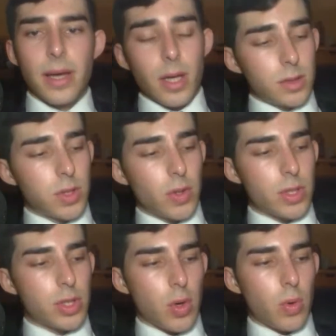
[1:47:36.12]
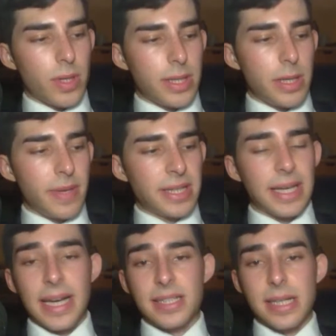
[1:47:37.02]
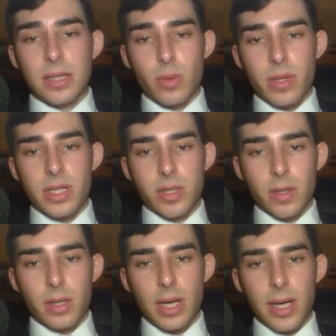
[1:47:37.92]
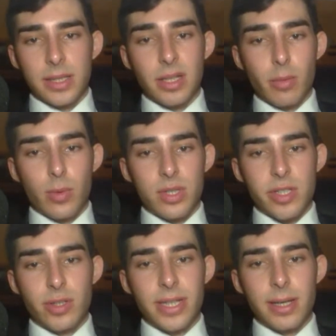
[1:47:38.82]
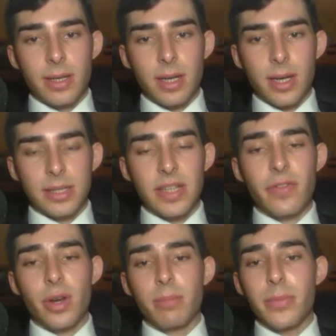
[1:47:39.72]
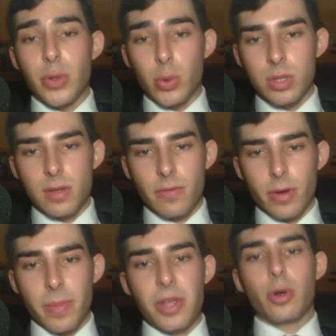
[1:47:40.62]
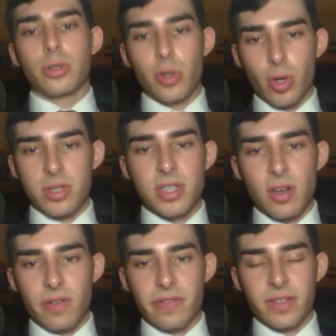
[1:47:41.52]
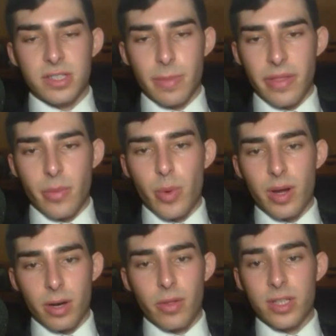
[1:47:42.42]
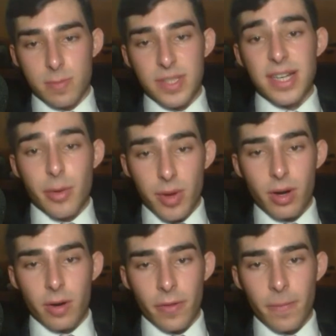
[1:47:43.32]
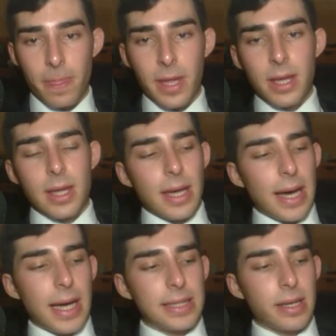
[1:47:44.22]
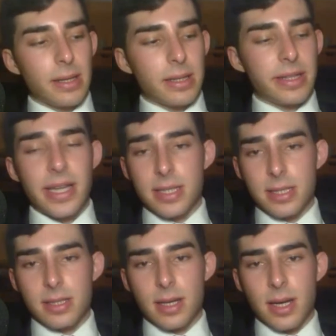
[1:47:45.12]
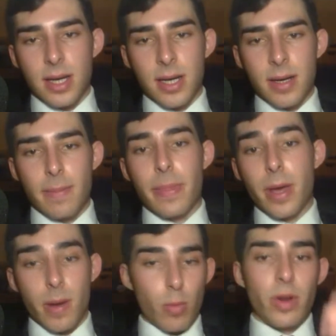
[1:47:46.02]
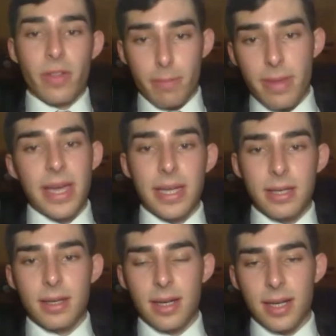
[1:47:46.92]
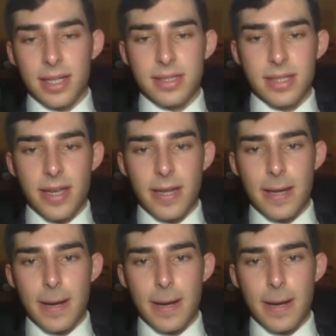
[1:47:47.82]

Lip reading: Sure. So even in the classical tradition, there were certain different views from the orthodoxy of Smith, Ricardo, and especially Ricardo. And this, one of the main, let's say,